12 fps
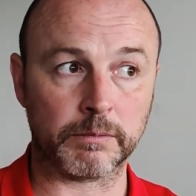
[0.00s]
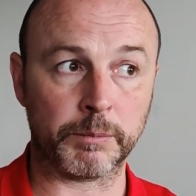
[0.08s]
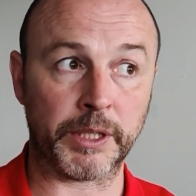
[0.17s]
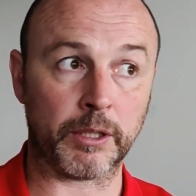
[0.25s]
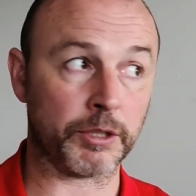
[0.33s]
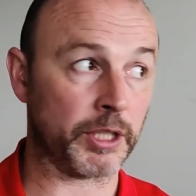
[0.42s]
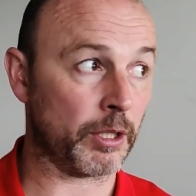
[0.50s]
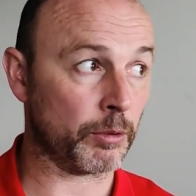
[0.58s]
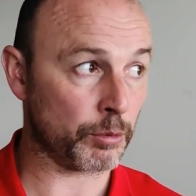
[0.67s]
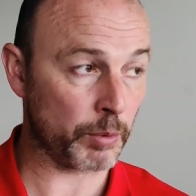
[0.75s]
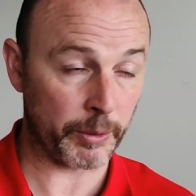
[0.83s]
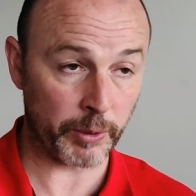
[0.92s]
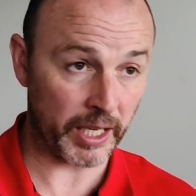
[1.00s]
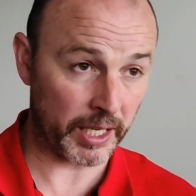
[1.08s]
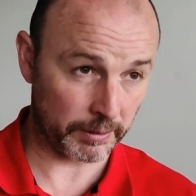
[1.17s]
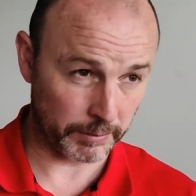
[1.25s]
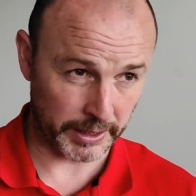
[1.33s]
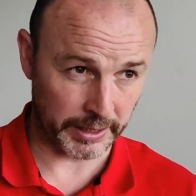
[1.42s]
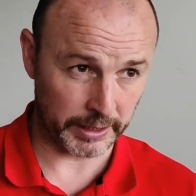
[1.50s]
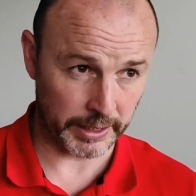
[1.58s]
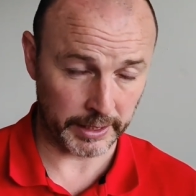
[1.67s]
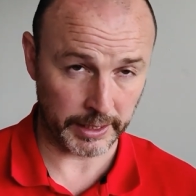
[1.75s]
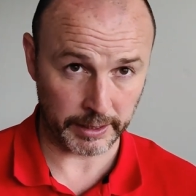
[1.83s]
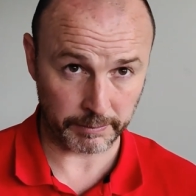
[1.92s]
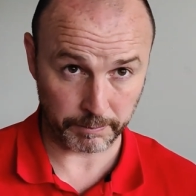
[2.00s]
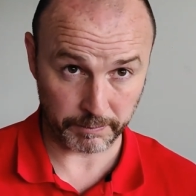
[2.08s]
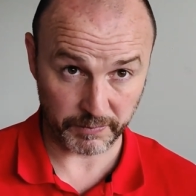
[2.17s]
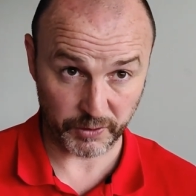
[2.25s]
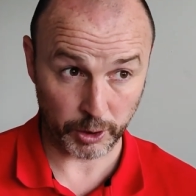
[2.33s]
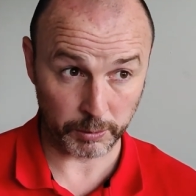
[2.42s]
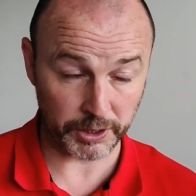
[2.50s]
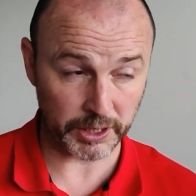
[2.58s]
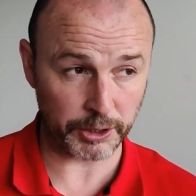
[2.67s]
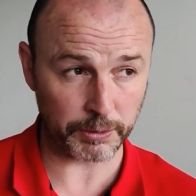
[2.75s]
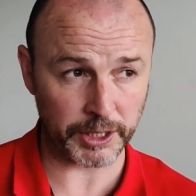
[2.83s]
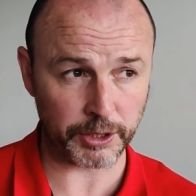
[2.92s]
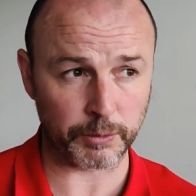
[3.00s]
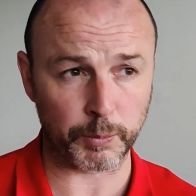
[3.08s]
because he knows where we are in the forward situation.